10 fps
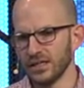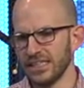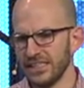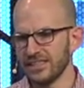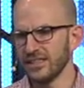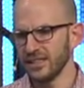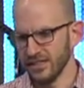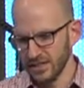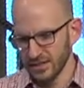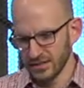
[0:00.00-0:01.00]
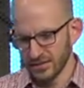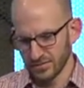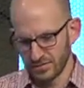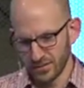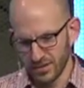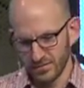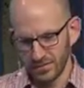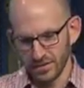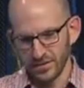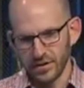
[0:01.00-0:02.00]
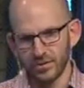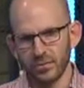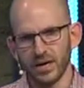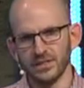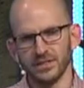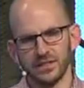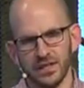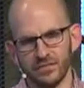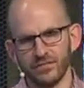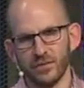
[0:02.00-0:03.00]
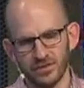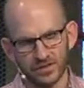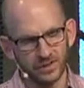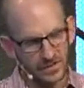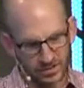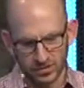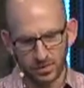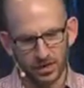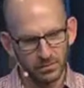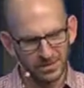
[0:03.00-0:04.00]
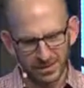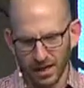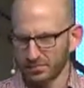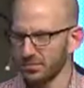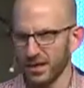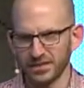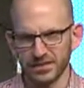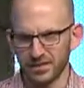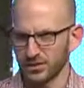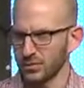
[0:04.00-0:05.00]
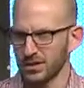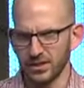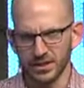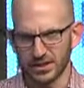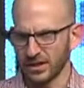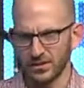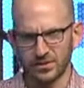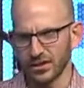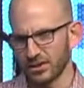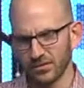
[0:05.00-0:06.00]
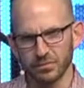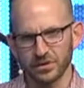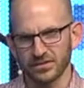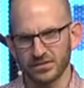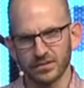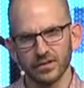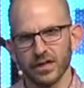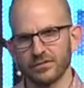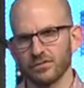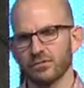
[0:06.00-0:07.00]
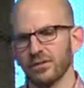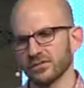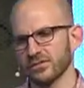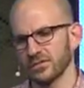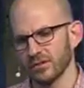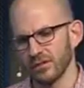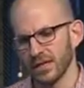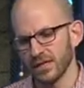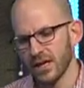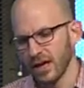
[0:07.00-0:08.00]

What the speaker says: easy to get very narrow-minded and focus on the experiment and optimizing and tweaking, and like you said, 3 pixels to the left, 3 pixels to the right.